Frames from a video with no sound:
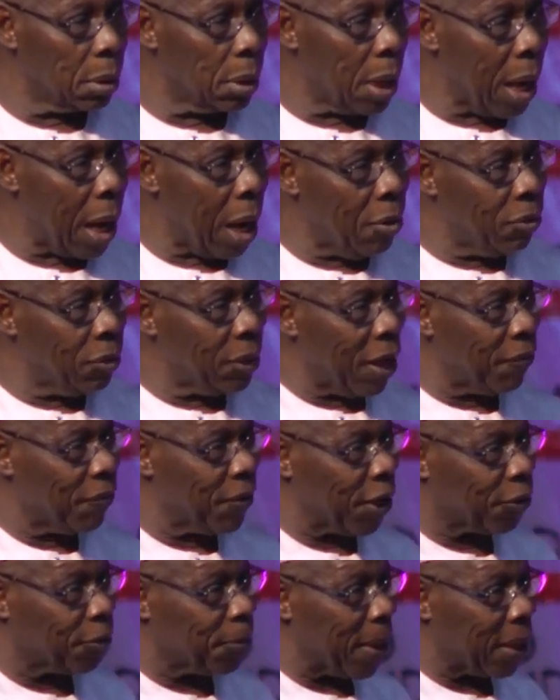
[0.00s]
I would have
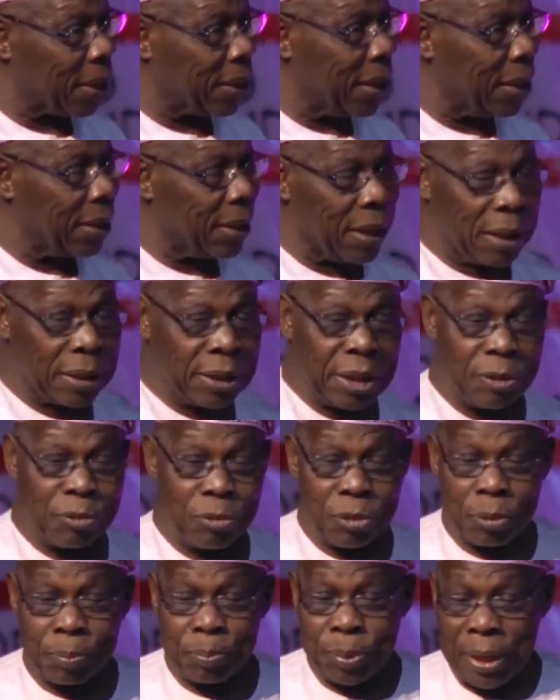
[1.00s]
expected that he
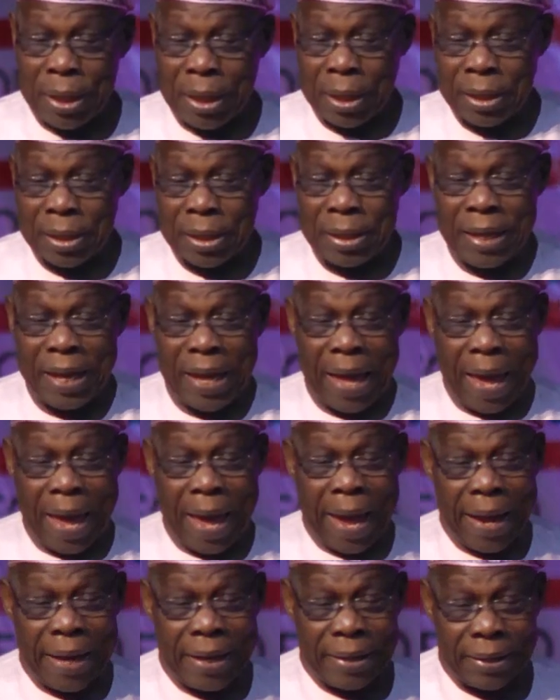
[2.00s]
would bring
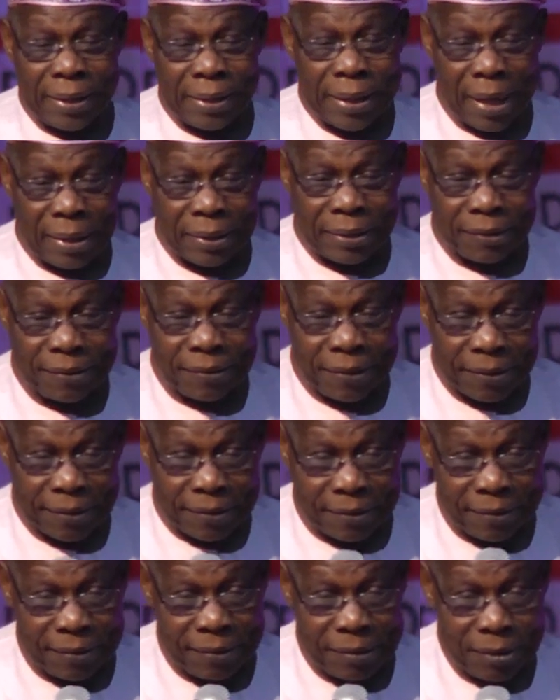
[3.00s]

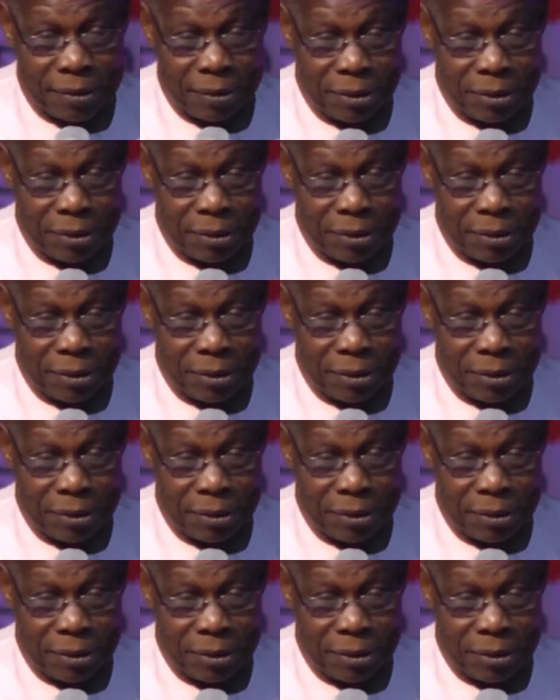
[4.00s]
N36